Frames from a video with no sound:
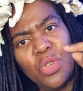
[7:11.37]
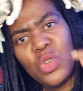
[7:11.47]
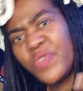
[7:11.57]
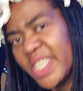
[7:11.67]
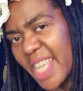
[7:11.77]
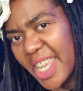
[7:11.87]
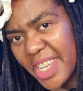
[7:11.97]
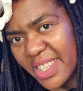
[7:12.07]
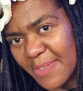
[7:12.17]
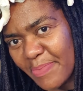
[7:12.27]
you've
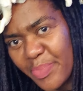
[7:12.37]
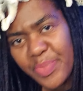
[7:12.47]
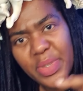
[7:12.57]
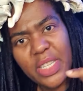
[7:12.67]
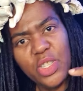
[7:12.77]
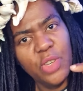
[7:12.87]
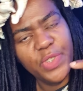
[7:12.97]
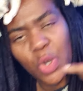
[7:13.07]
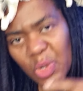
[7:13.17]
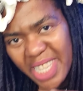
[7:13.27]
decided
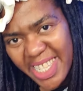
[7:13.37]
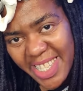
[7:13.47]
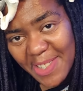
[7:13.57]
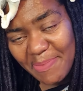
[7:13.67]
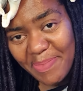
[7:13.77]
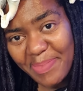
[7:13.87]
you've chosen it